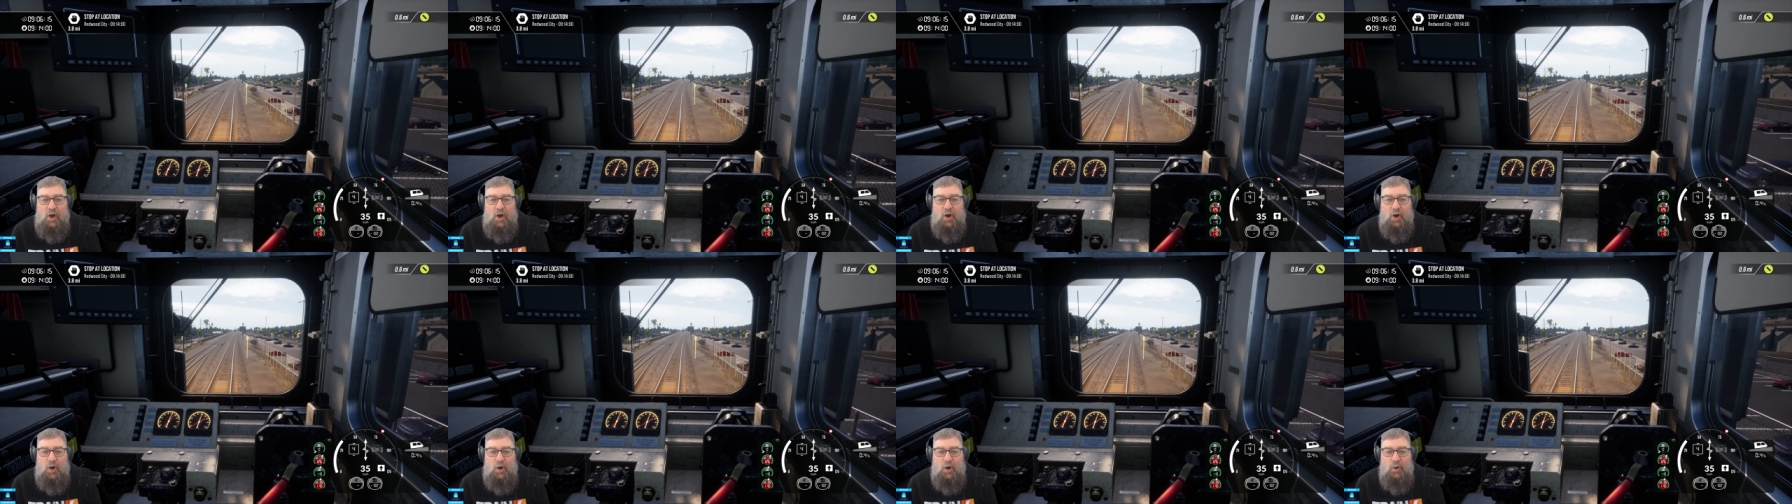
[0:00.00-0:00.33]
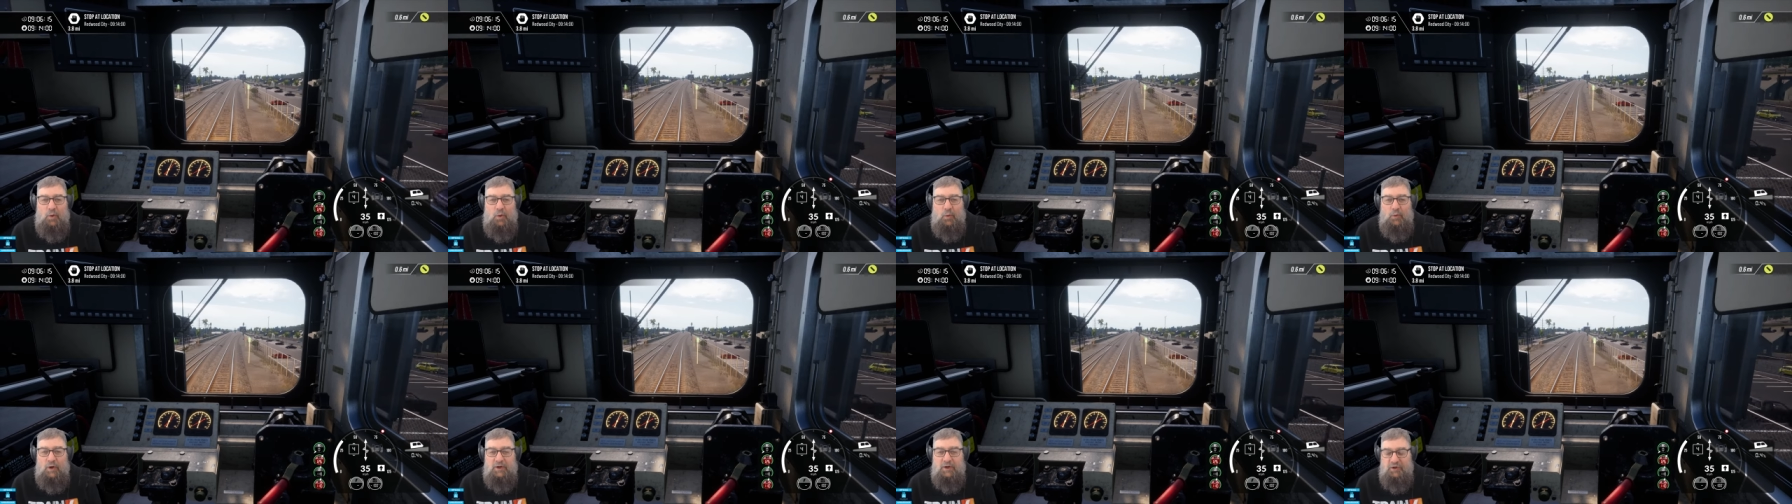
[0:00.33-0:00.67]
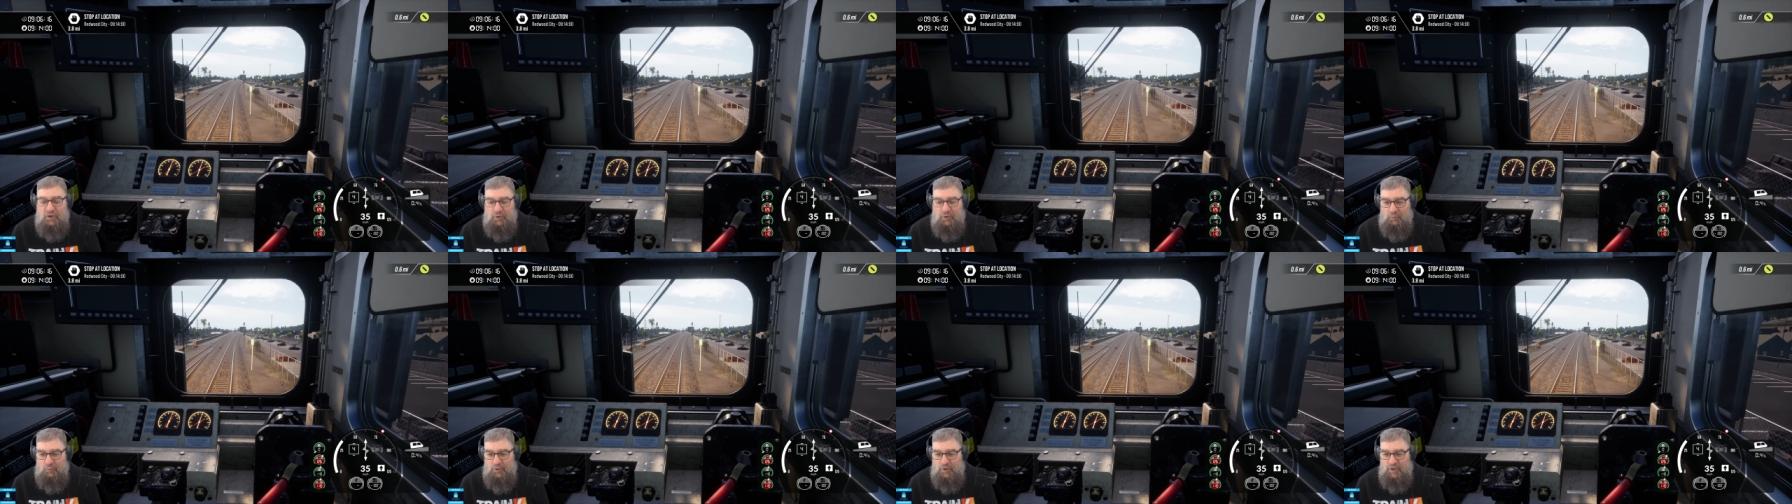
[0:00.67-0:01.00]
Oh, I
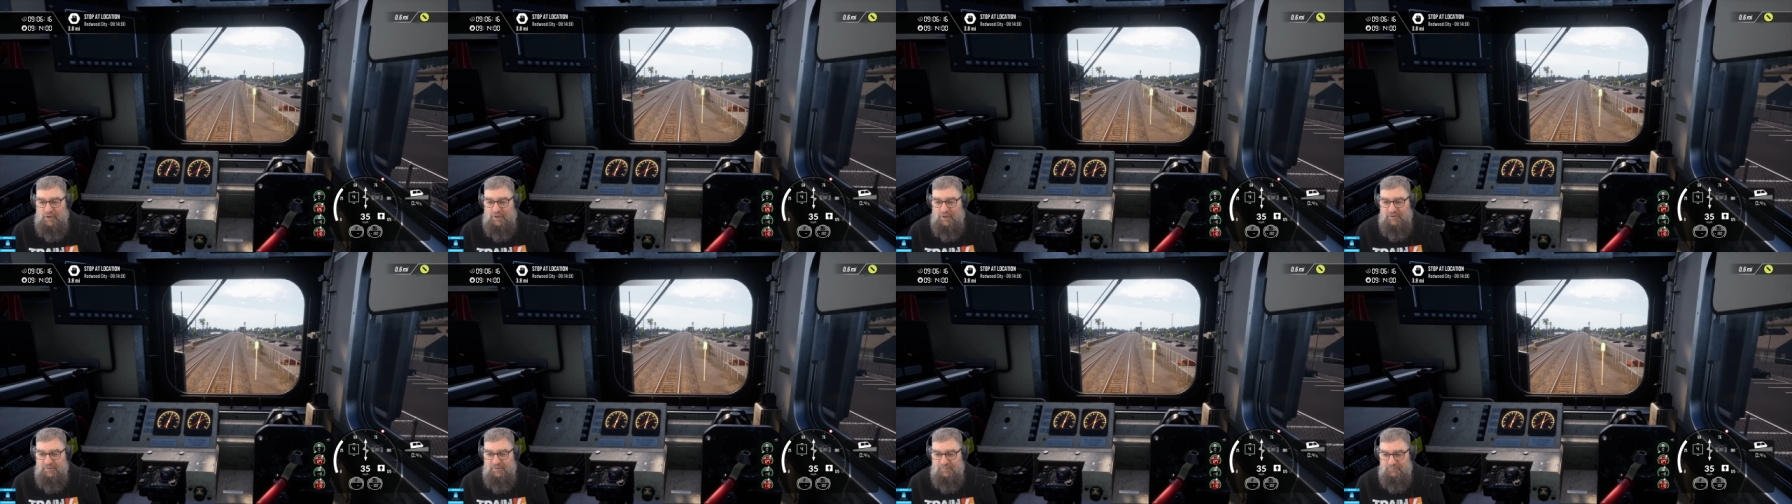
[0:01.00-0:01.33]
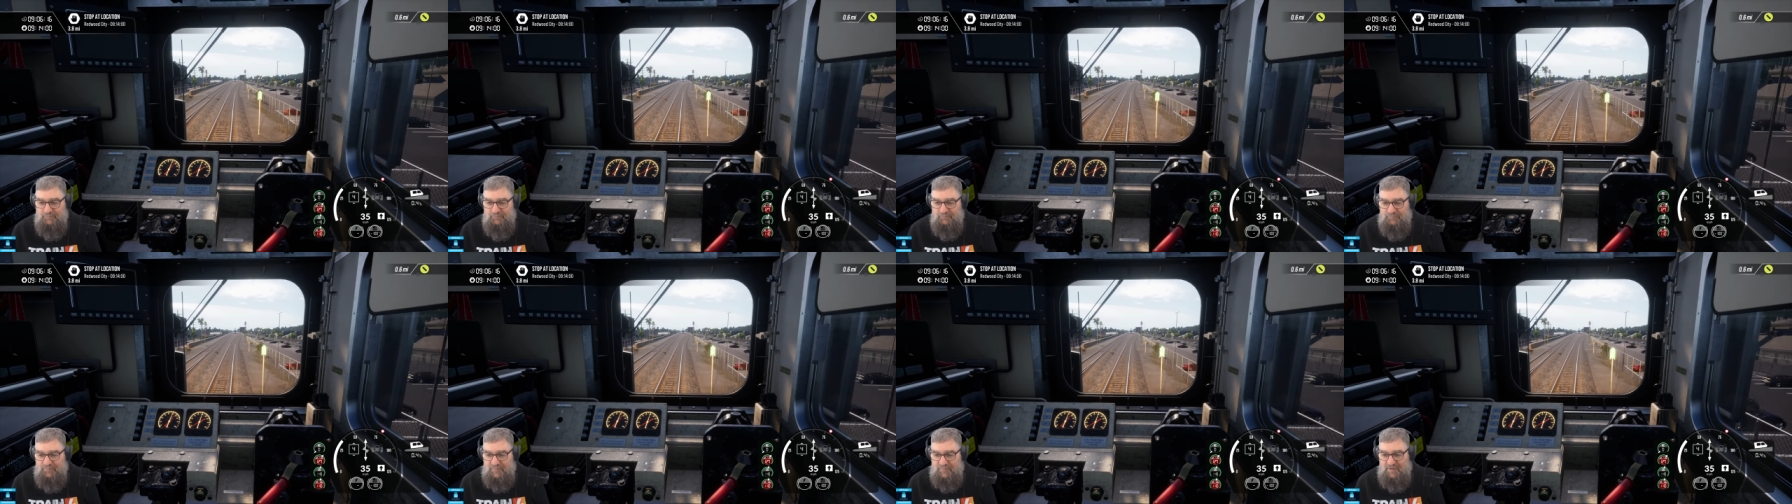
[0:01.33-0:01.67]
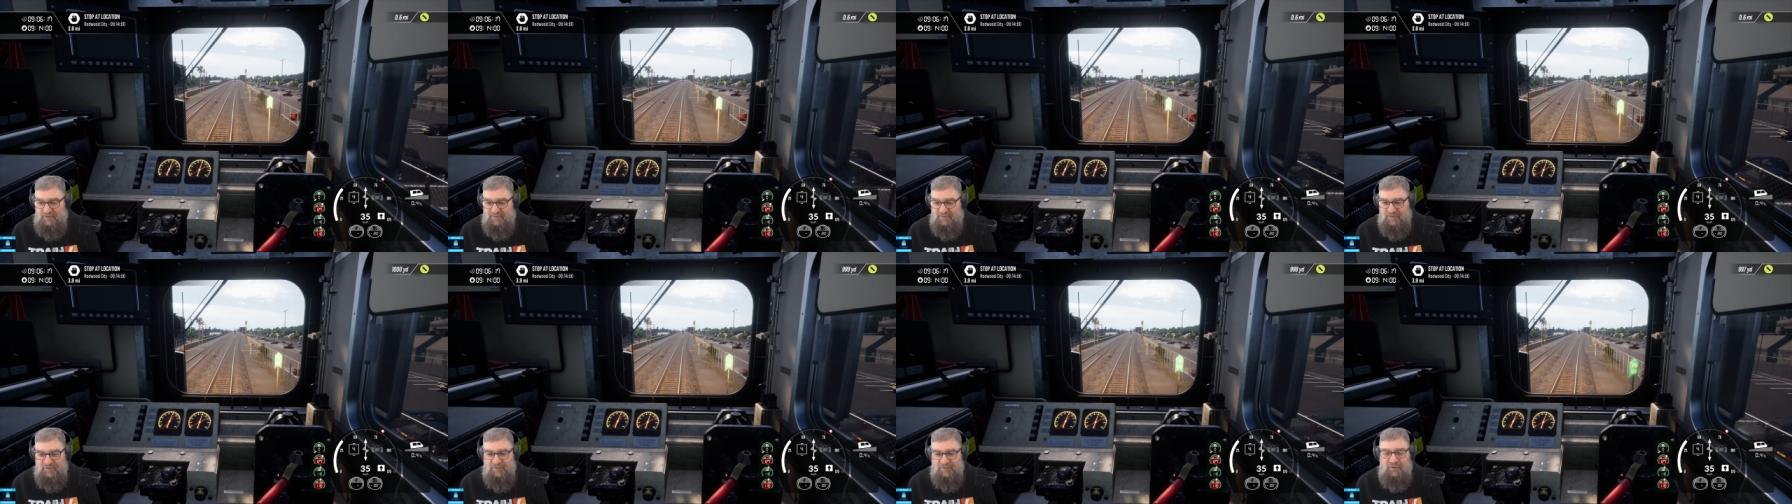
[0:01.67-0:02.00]
know why.
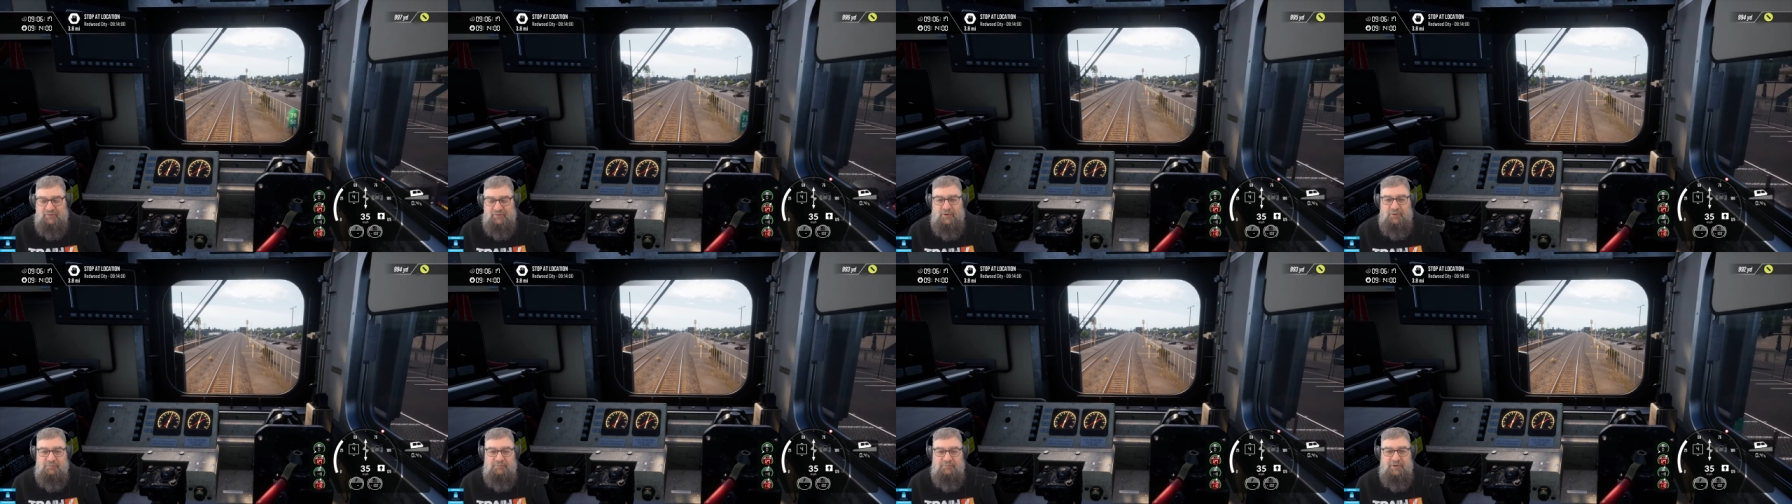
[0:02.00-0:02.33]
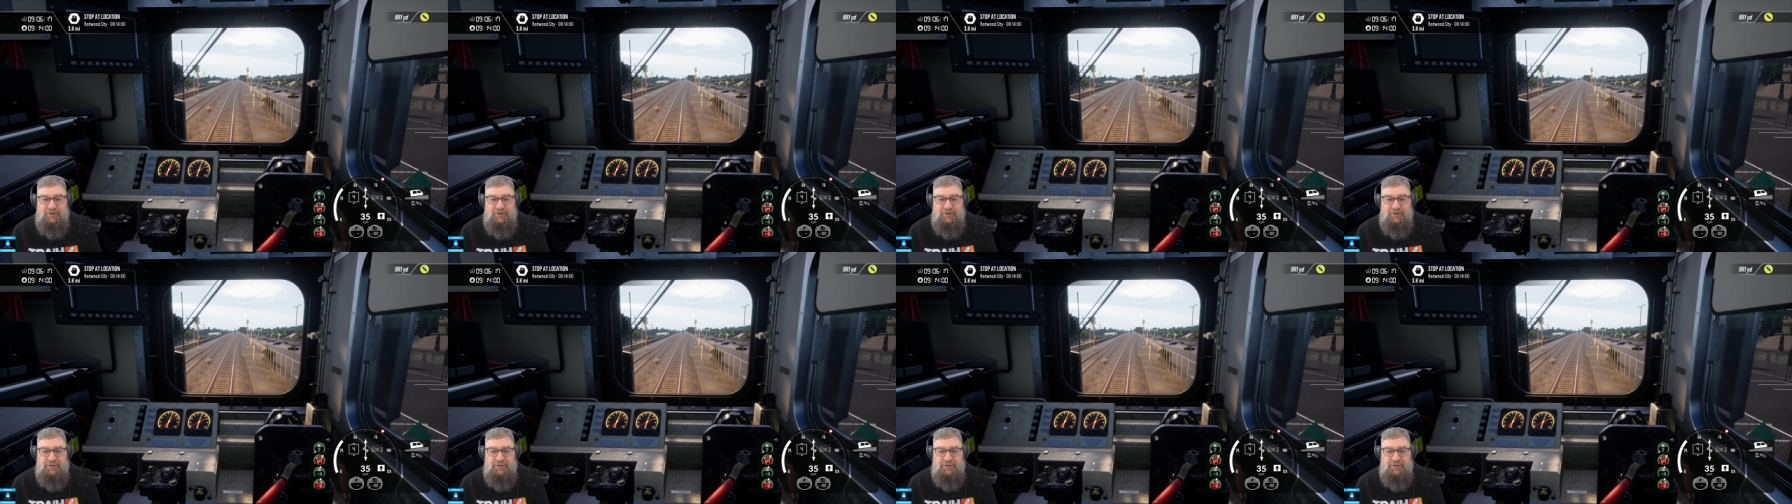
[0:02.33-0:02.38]
It's because I've got